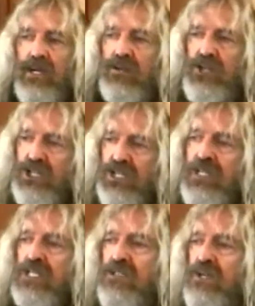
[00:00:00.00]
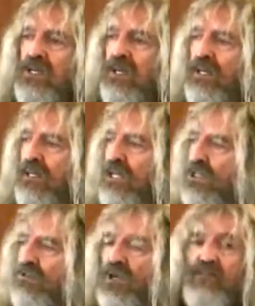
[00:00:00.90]
Christian history and the
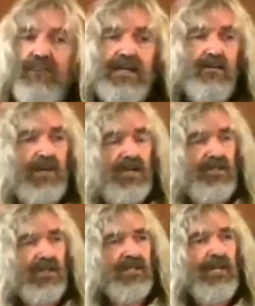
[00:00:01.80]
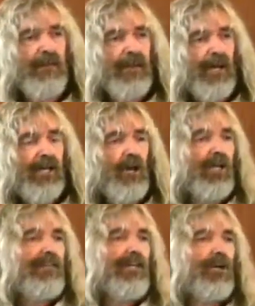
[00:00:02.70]
history of many religions, I call
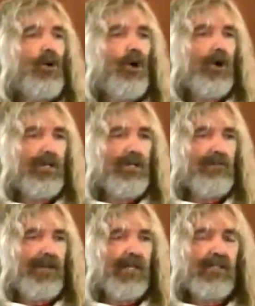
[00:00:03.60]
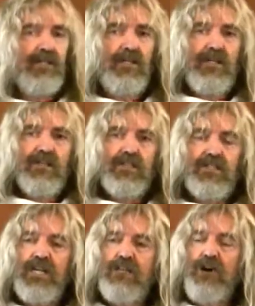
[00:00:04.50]
it the accordion effect. This
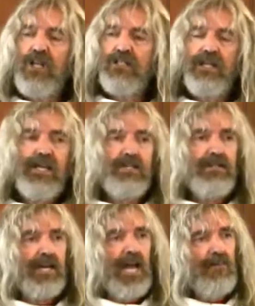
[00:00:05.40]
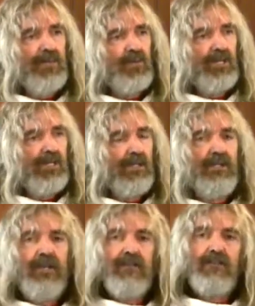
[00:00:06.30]
kind of oscillation that happens within
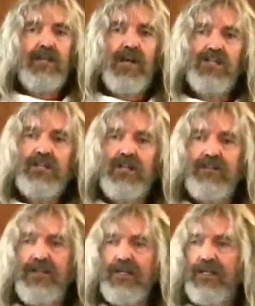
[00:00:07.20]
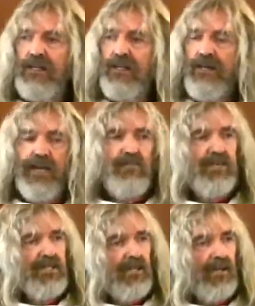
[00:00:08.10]
theological thinking and
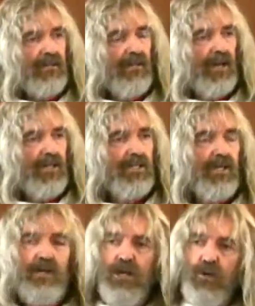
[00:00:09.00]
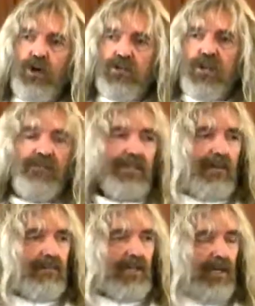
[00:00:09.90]
mystical theology, where
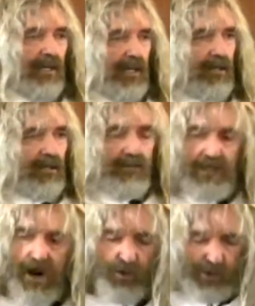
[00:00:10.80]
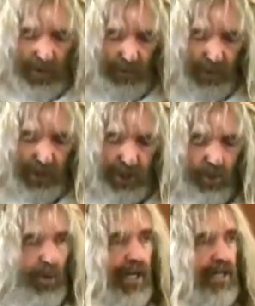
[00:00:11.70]
sometimes it narrows down, we
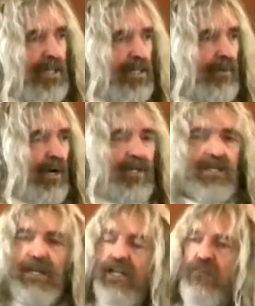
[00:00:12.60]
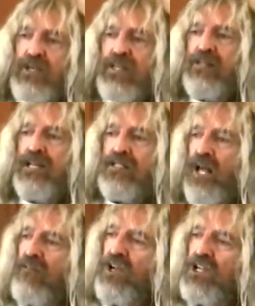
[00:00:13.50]
squeeze in the box, and we think that
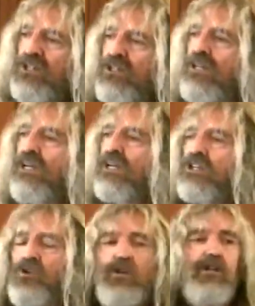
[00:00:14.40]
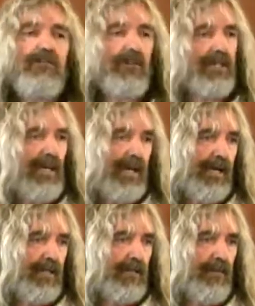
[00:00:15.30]
salvation is only for the
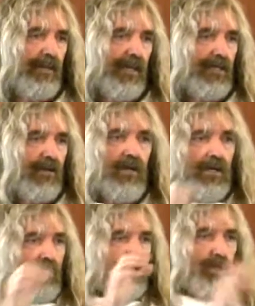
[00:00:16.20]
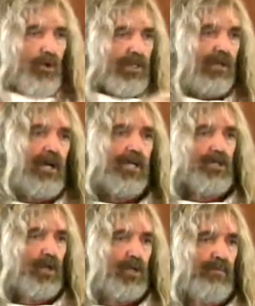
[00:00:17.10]
elect. Either the Jews are God's
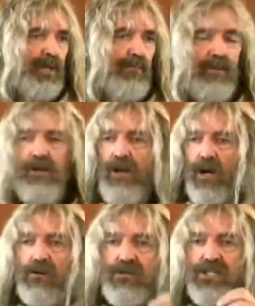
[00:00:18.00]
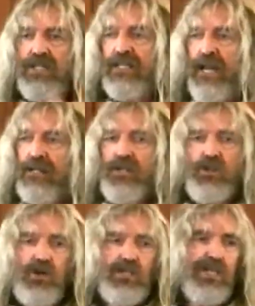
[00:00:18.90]
chosen people, or outside the Catholic
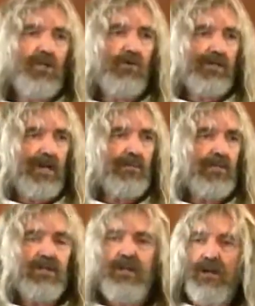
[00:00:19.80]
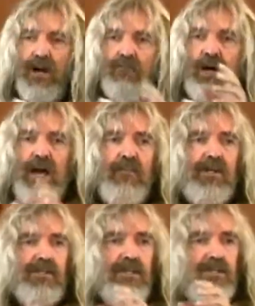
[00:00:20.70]
Church there's no redemption, or
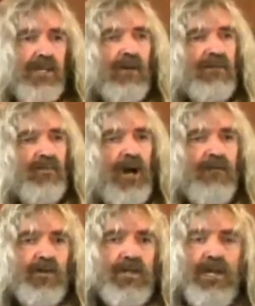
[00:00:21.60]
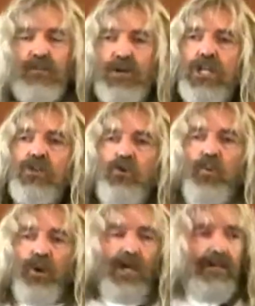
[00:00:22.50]
Muhammad is the seed of the prophets. But each
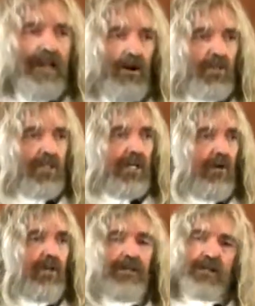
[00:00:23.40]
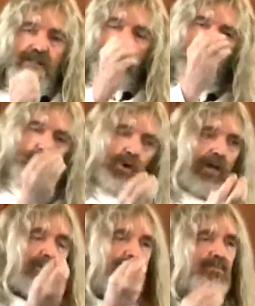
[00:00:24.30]
group narrows it down and thinks that
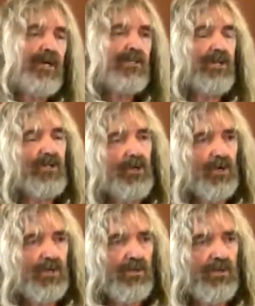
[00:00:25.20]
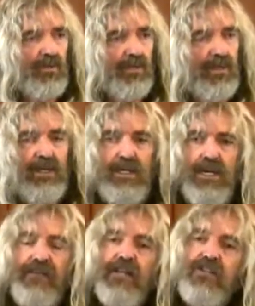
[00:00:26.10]
we're the special chosen group.
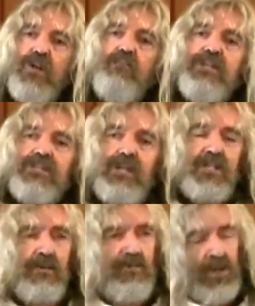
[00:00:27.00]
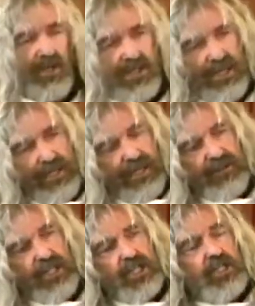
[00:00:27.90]
And then some mystics come among us and
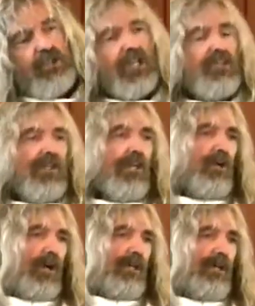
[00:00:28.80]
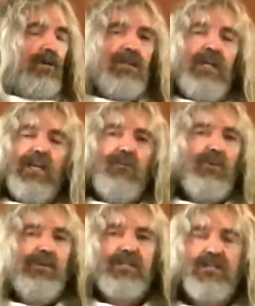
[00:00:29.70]
they stretch the accordion out, and we
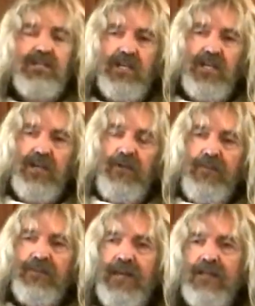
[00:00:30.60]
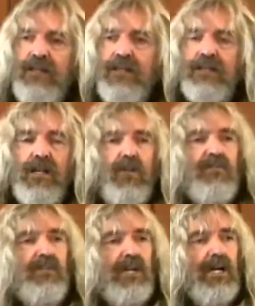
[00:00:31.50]
begin to see that the love
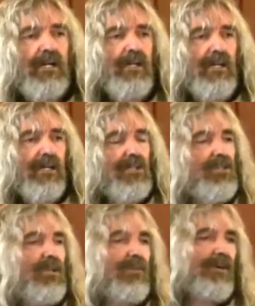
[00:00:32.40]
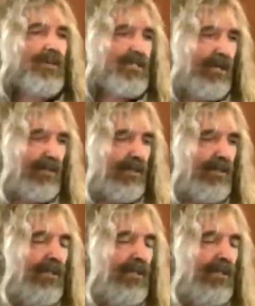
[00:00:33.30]
of God is universal.